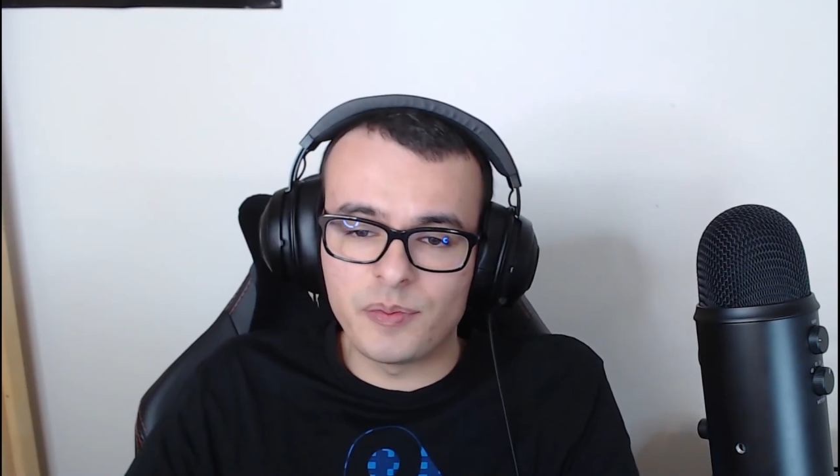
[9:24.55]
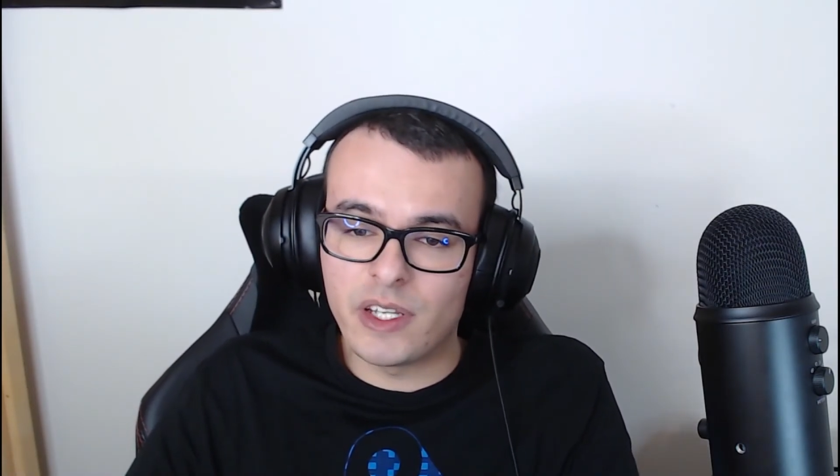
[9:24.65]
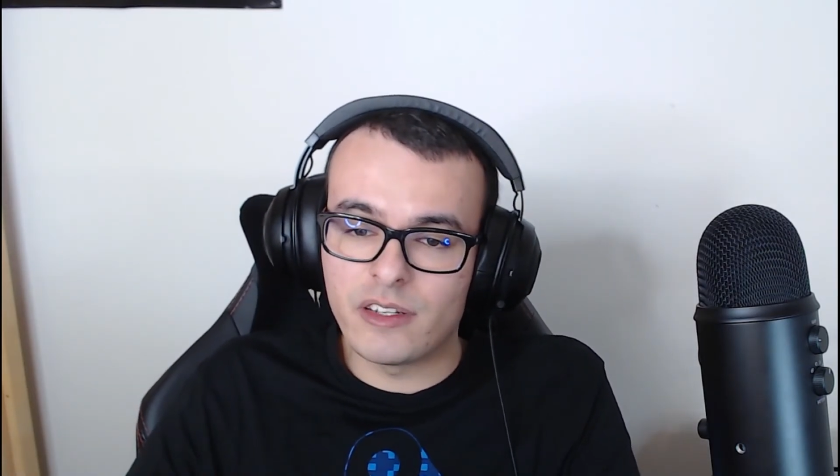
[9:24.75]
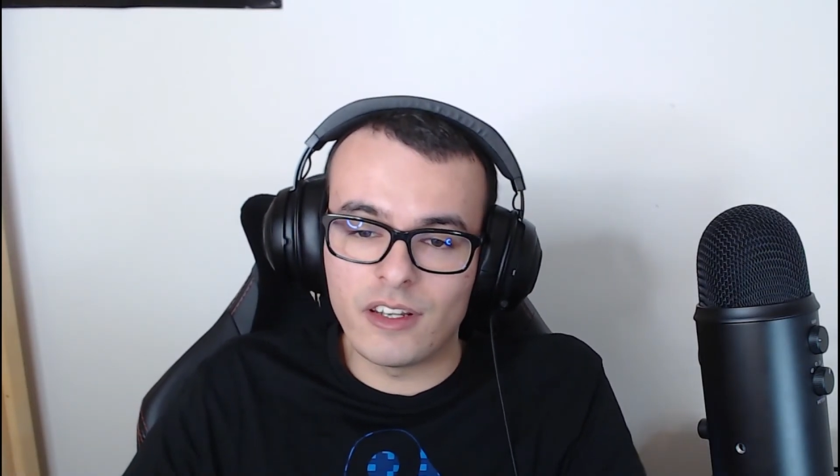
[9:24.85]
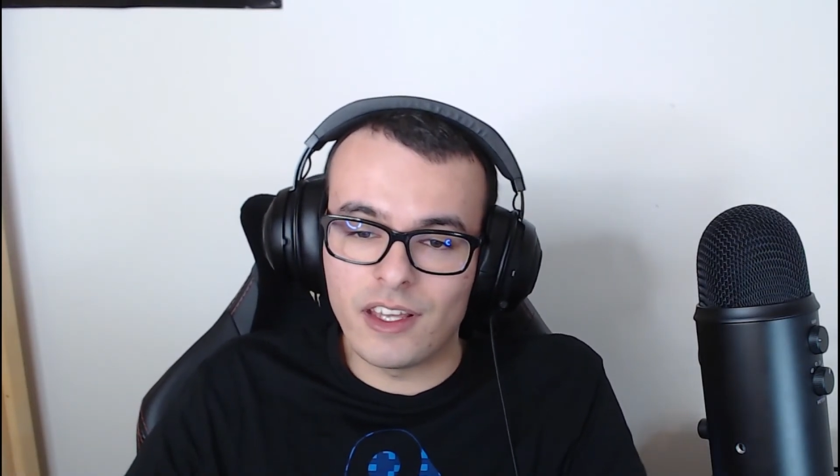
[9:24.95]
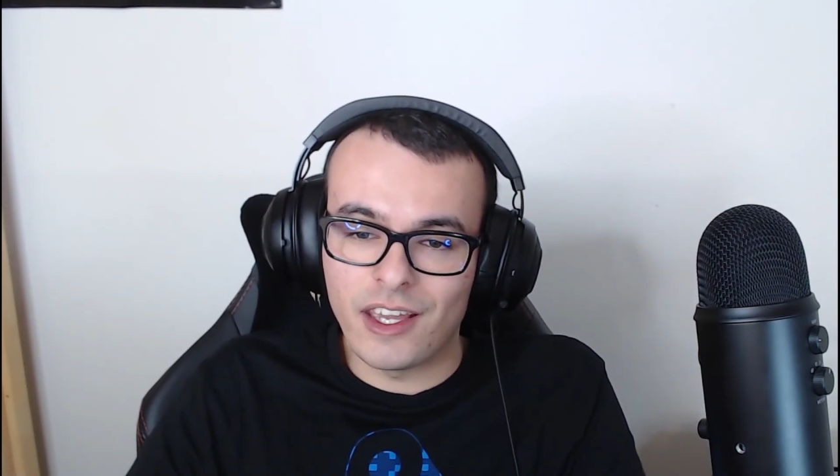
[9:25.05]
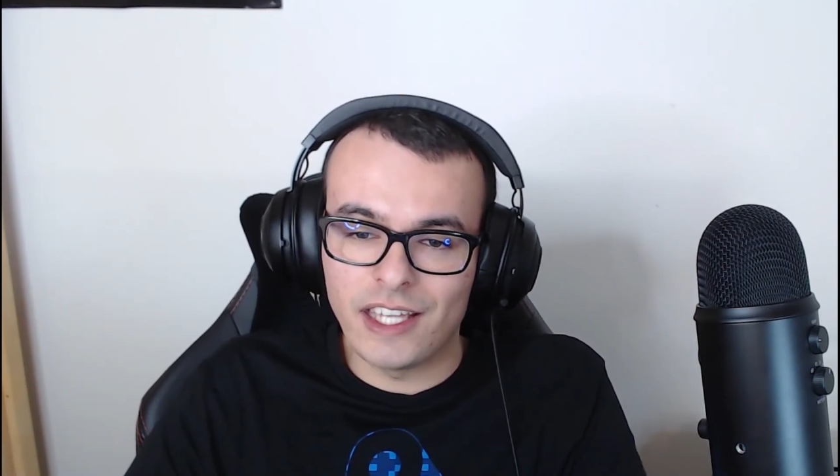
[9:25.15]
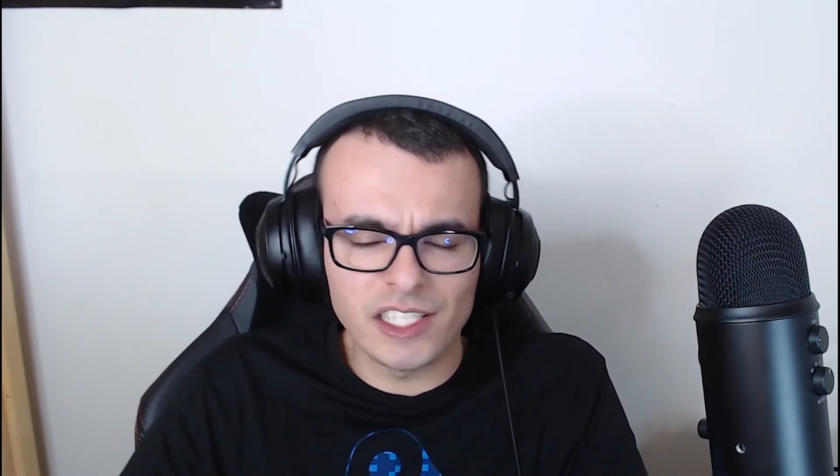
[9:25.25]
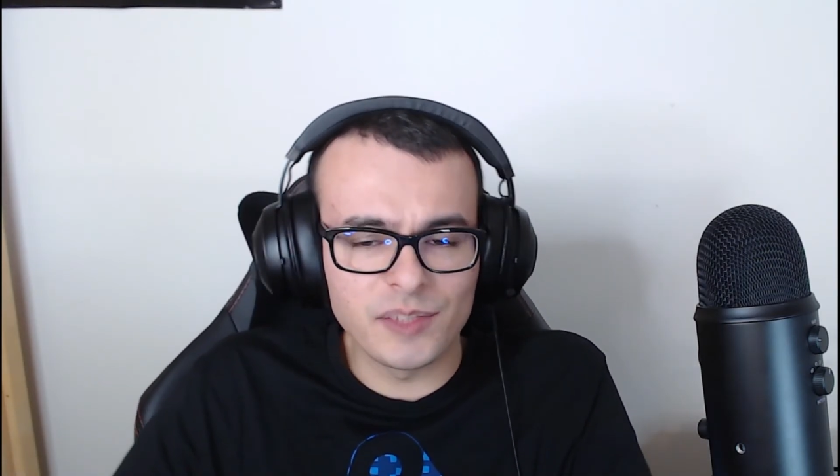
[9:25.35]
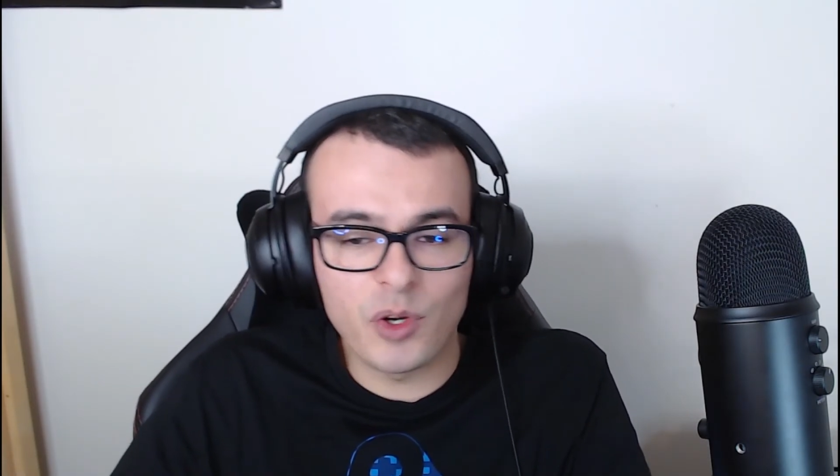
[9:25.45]
been
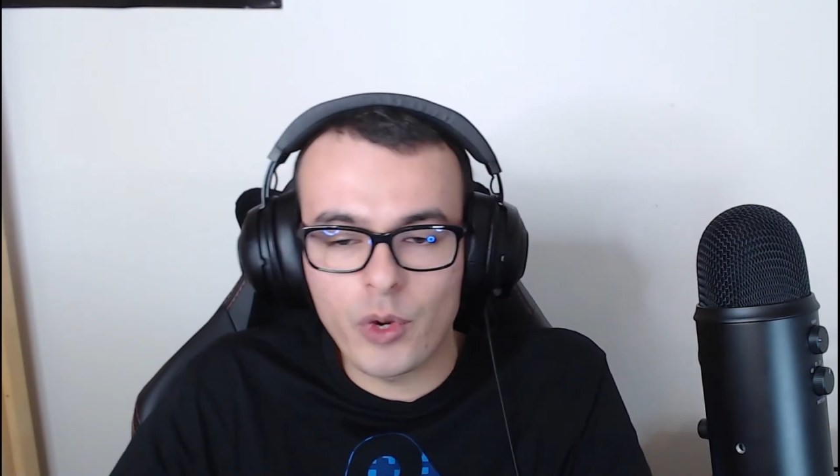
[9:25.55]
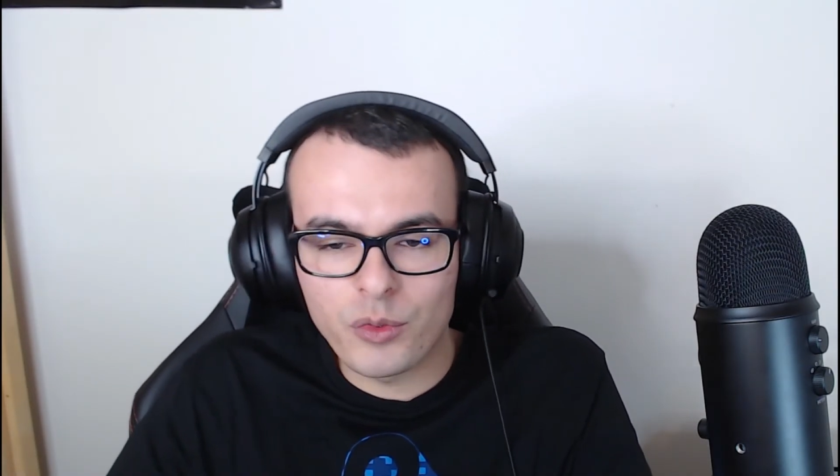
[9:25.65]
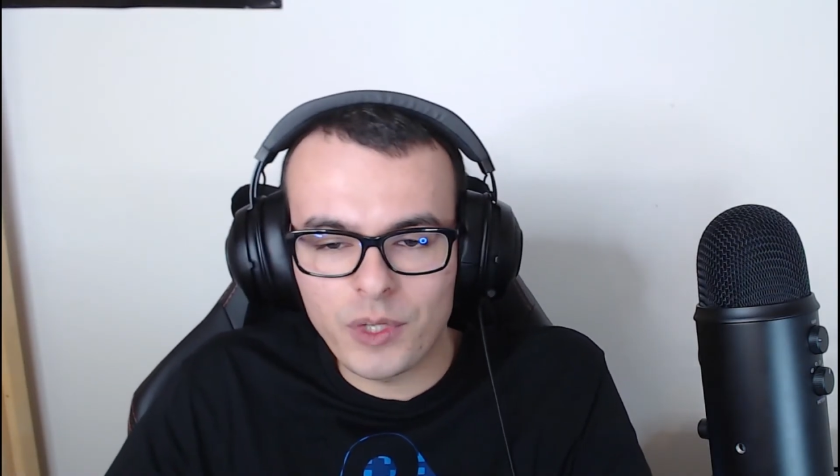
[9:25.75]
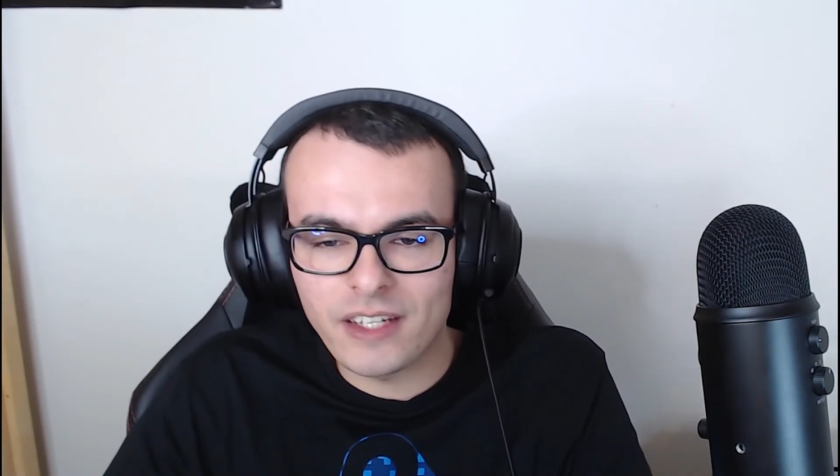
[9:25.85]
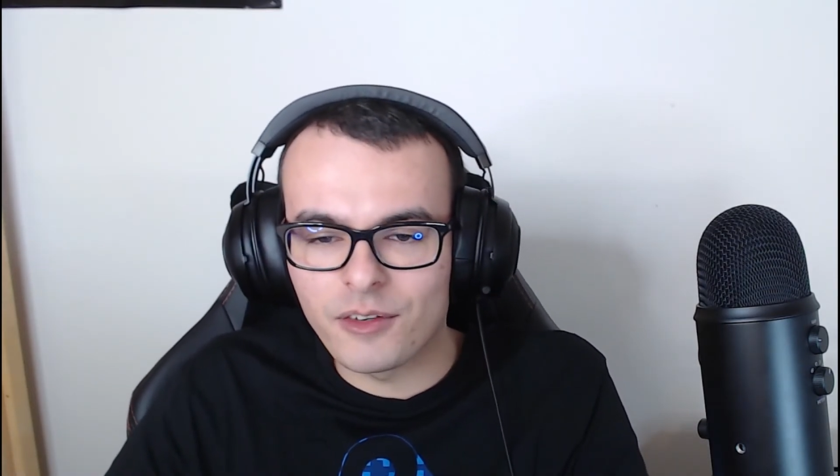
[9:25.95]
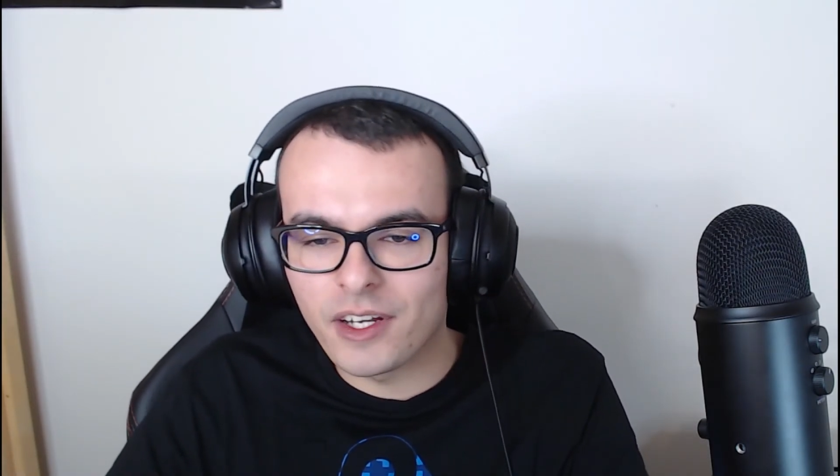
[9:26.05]
a weird week,